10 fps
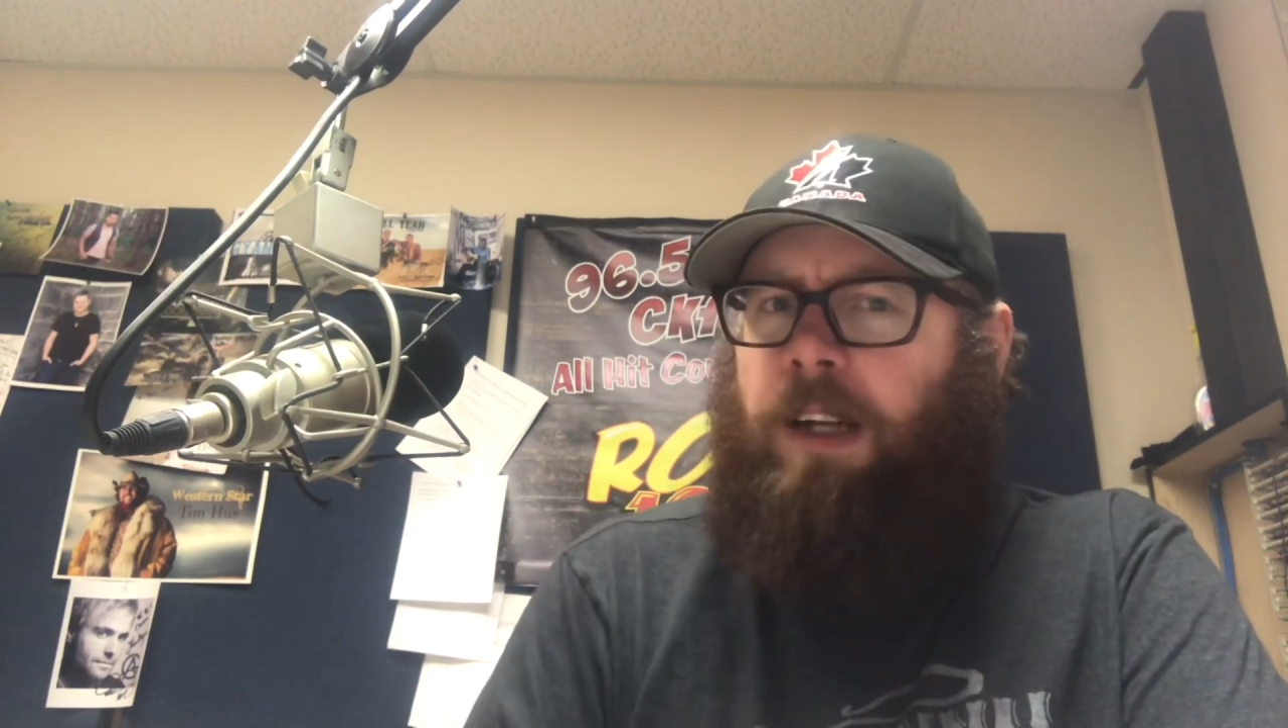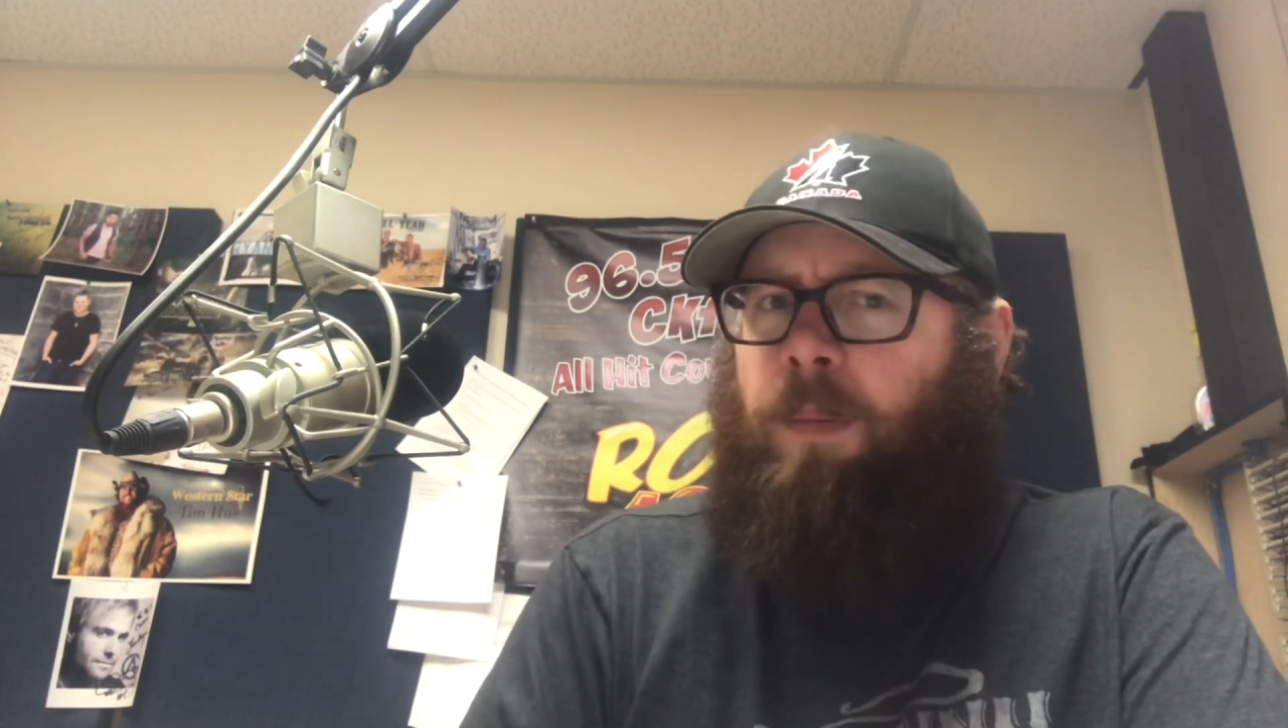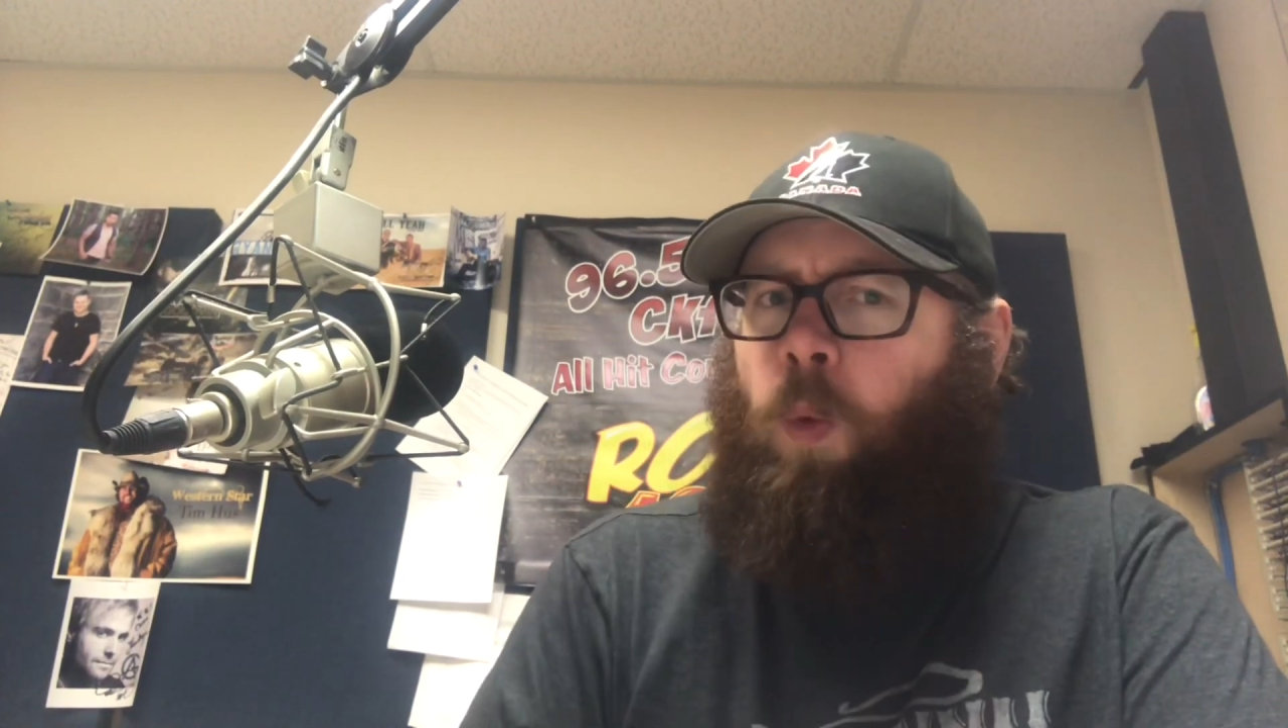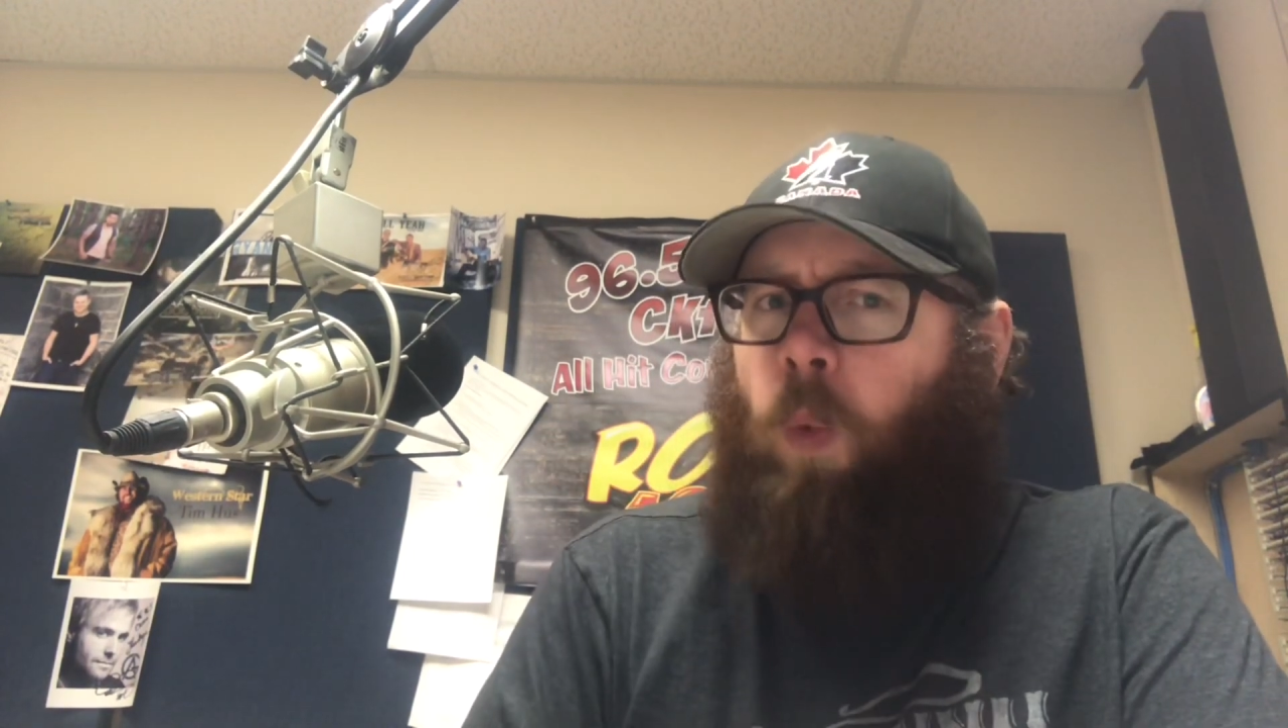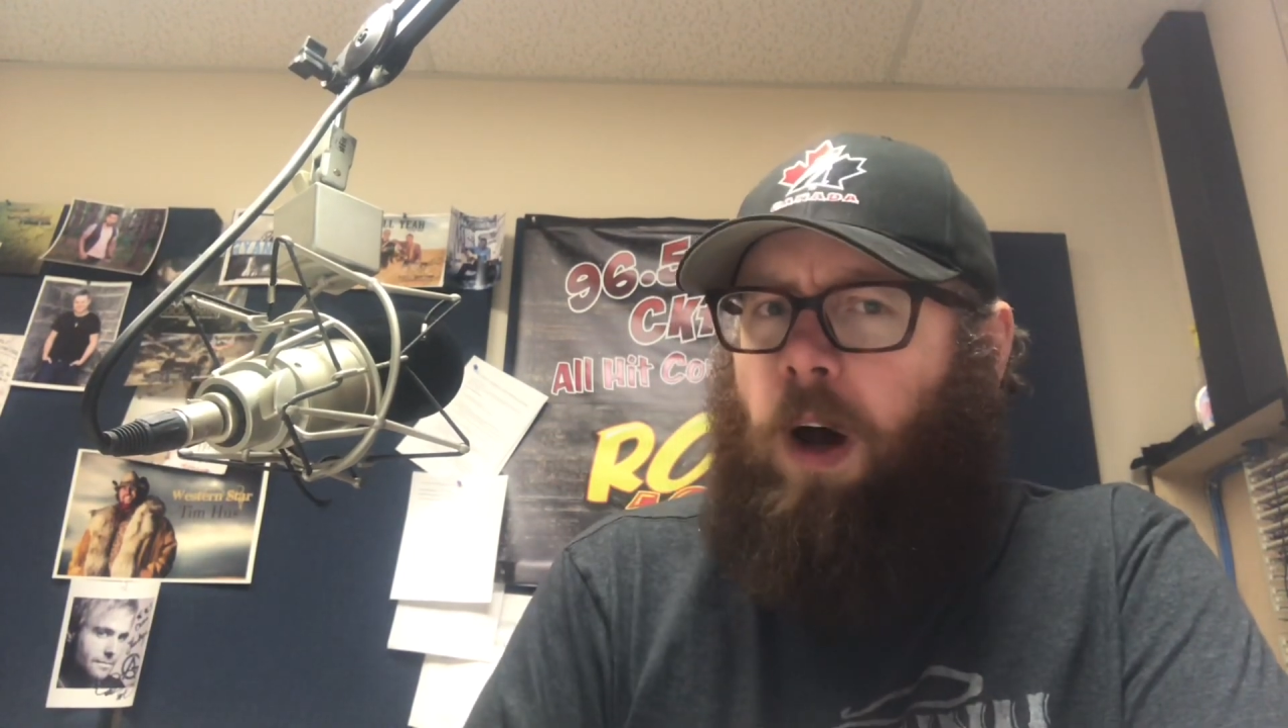
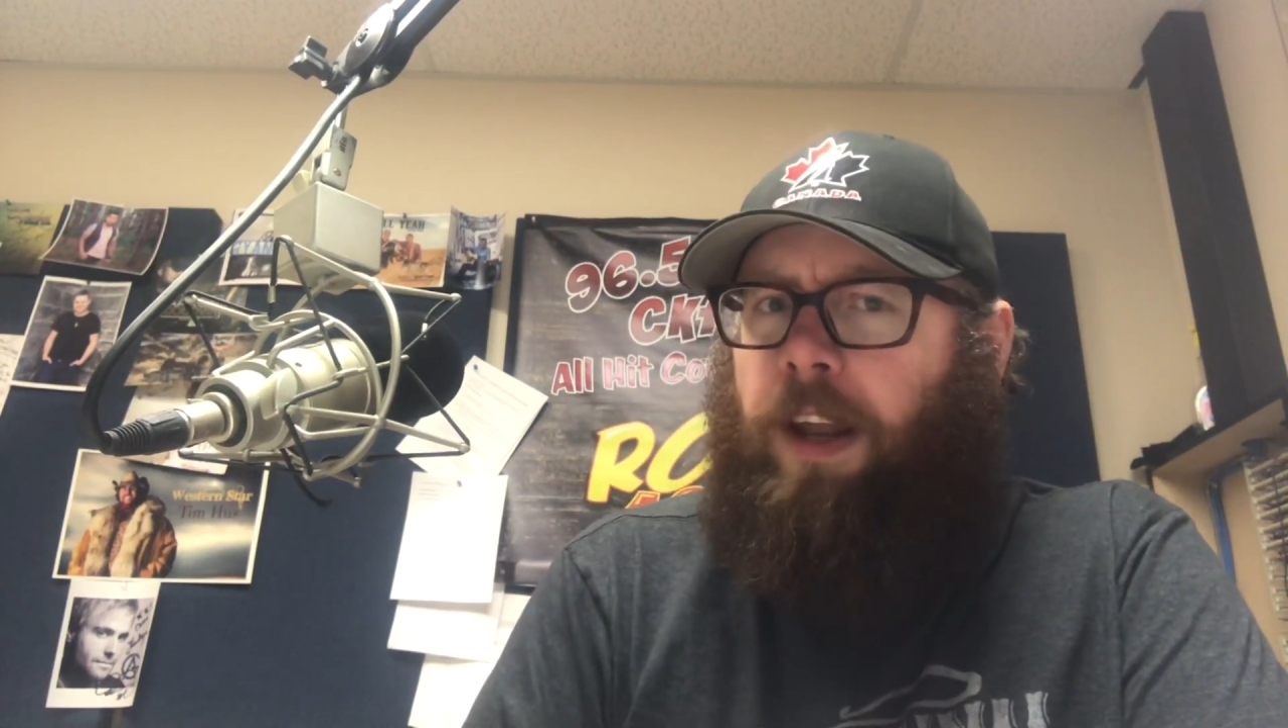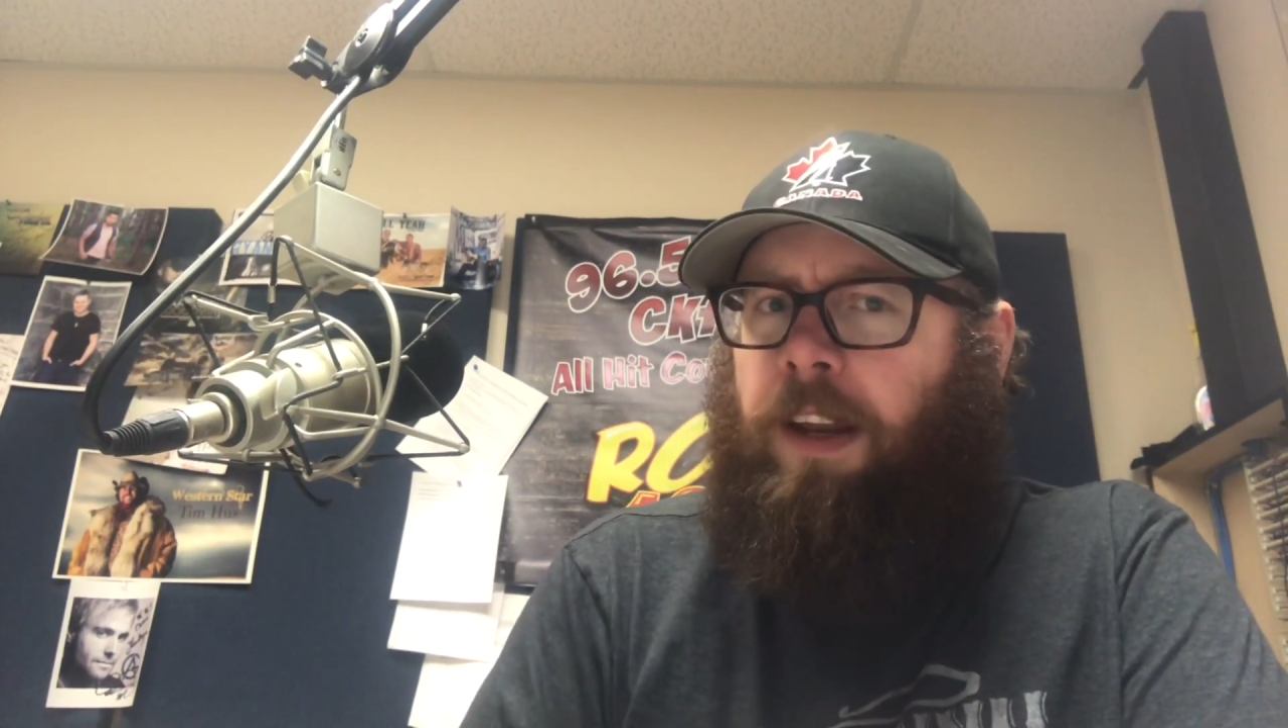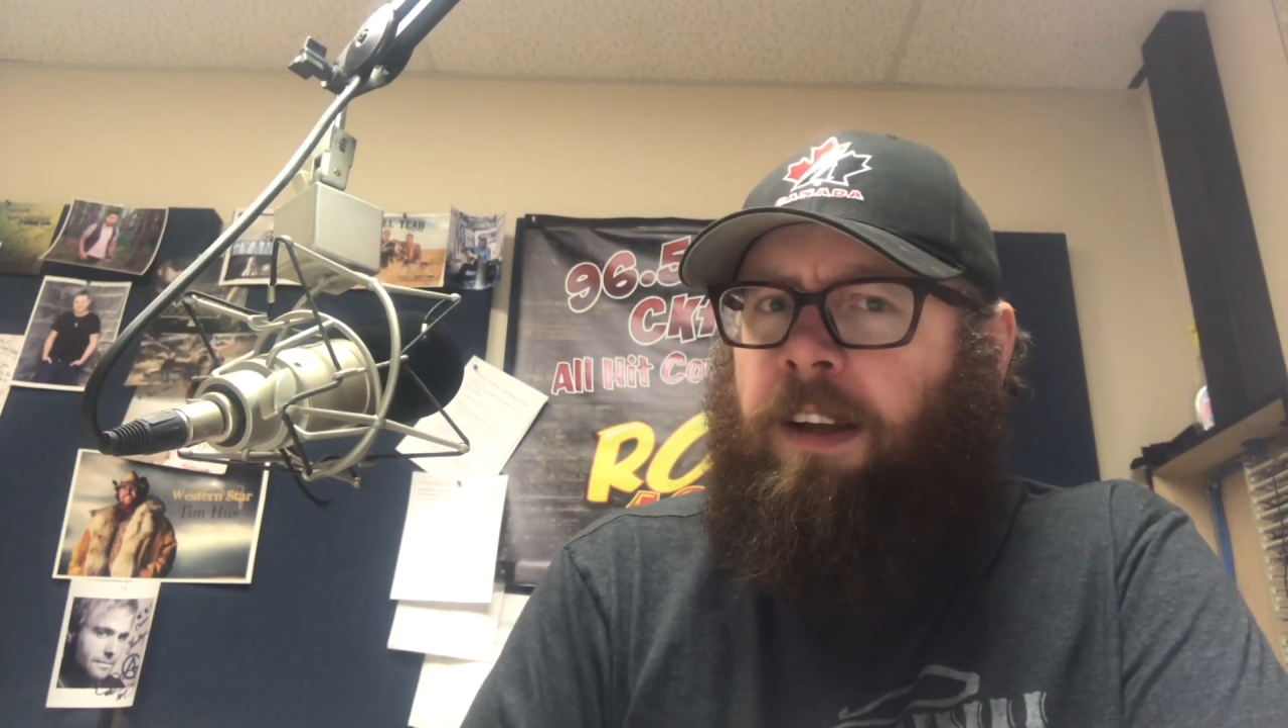#1